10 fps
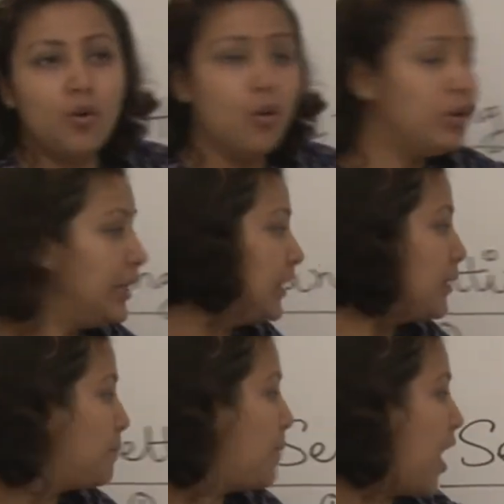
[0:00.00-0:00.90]
only
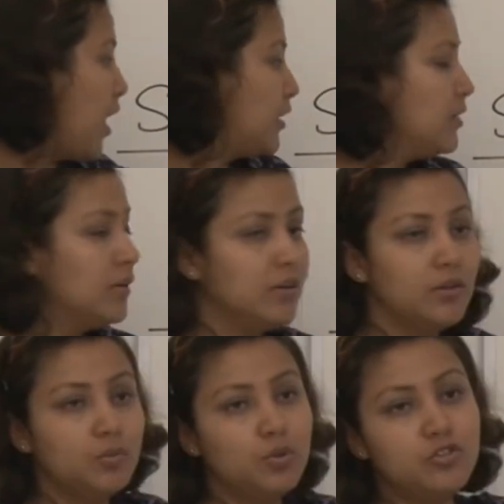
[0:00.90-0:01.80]
the part
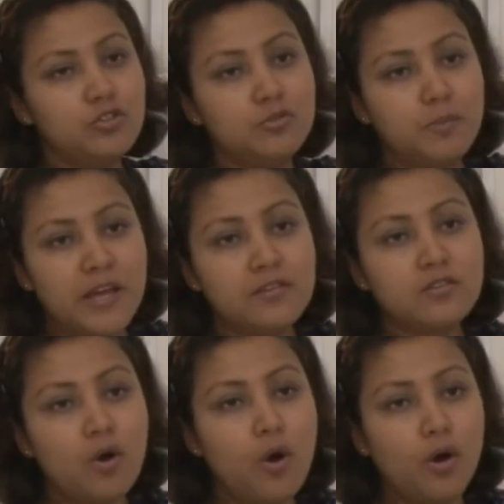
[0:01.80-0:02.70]
which is based
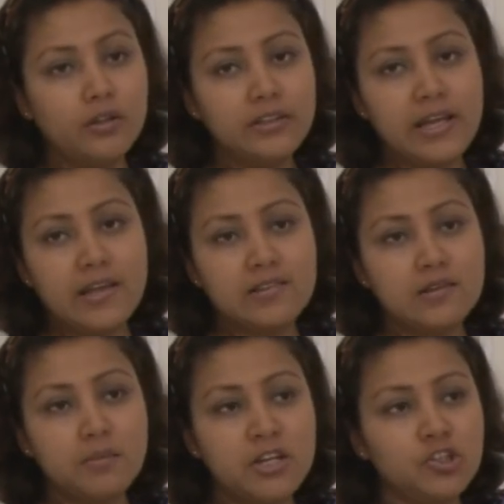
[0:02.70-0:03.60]
on the
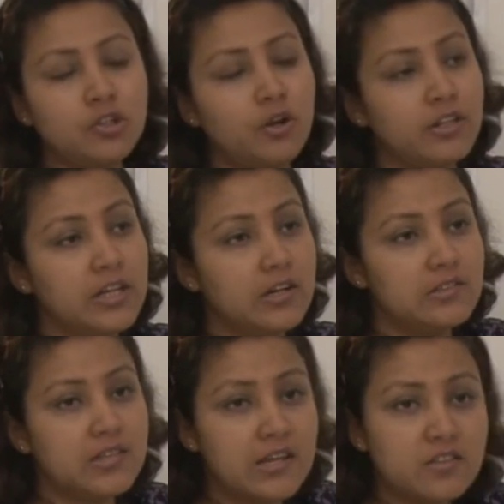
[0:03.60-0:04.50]
estimation or the
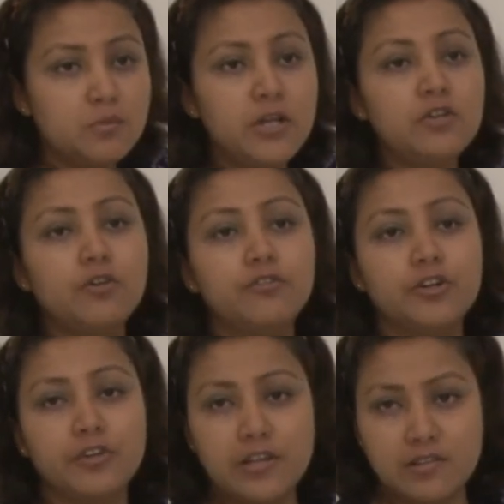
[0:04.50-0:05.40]
assessment of
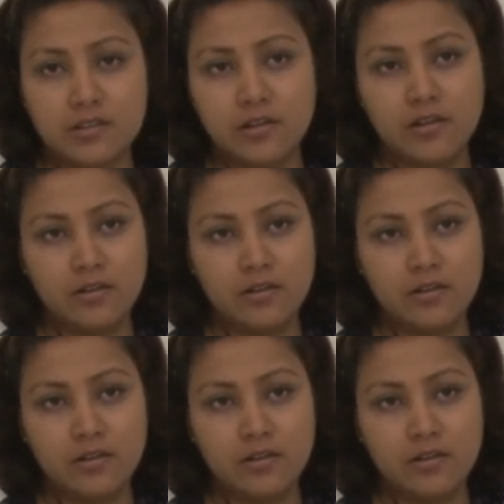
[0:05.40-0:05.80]
the risk